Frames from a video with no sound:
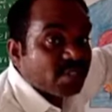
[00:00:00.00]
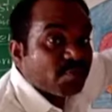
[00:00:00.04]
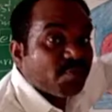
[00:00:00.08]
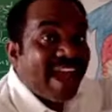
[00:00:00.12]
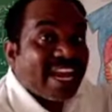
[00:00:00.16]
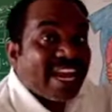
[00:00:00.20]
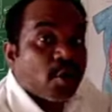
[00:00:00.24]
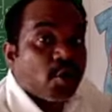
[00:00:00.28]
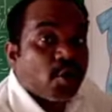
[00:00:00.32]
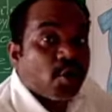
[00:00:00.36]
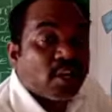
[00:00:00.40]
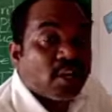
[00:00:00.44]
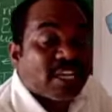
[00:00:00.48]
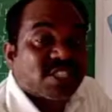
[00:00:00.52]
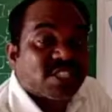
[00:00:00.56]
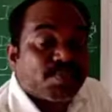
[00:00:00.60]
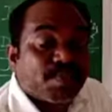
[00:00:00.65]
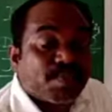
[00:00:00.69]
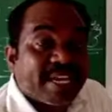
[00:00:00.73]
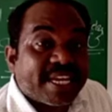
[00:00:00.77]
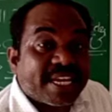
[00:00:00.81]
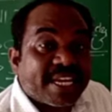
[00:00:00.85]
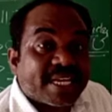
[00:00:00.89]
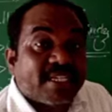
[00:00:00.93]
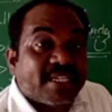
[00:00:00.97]
pyloric
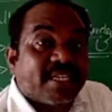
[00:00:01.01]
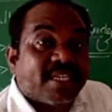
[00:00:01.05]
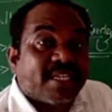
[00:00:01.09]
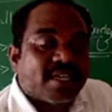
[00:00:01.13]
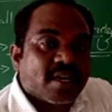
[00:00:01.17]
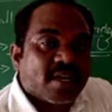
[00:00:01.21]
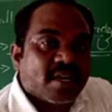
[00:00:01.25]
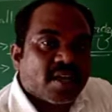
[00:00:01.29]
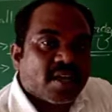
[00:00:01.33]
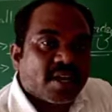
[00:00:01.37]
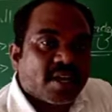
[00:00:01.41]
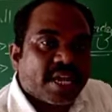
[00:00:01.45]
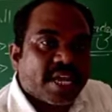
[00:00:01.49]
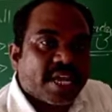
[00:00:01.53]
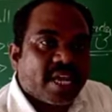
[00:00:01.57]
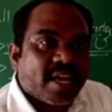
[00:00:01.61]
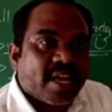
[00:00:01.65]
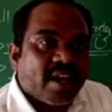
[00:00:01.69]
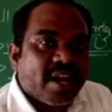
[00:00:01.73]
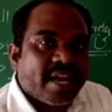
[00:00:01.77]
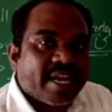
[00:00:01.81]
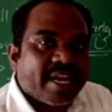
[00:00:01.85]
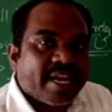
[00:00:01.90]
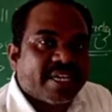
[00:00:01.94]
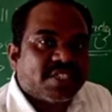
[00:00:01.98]
sphincter,
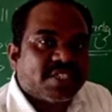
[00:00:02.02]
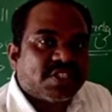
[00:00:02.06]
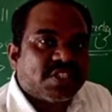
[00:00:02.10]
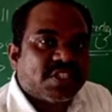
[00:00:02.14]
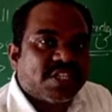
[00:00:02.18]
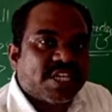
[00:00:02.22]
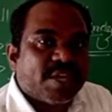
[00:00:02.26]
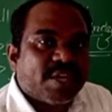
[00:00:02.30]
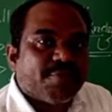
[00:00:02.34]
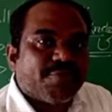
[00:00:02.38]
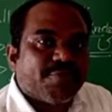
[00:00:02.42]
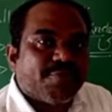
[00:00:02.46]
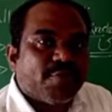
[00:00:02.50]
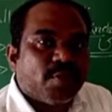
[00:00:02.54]
regulates the food